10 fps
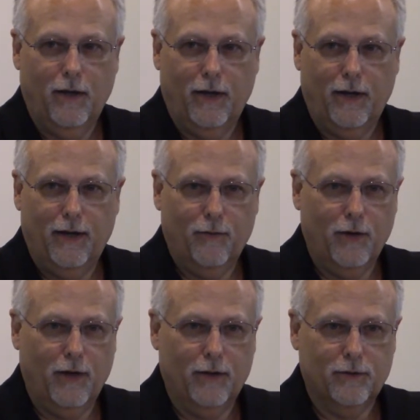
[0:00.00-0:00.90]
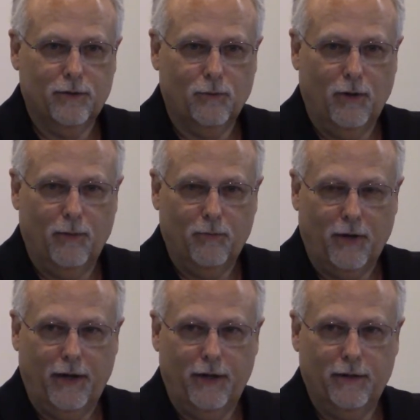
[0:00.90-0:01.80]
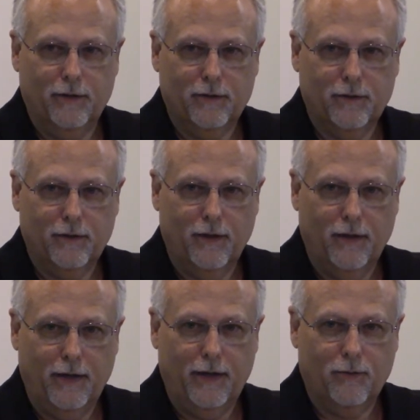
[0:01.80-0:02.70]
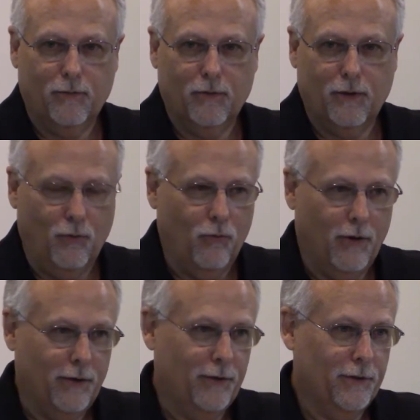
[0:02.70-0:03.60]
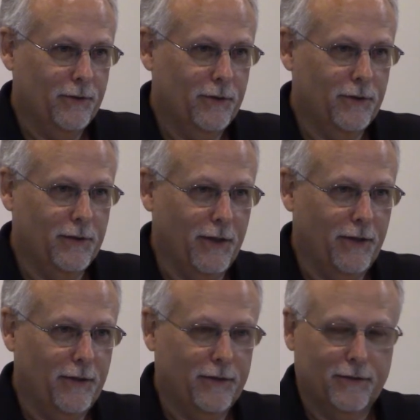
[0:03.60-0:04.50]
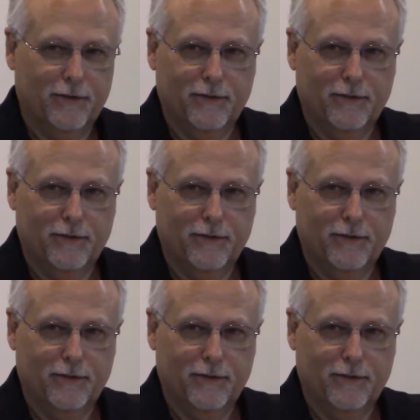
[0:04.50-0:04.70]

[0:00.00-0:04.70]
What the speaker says: And I've got swampland at Coldwater to sell.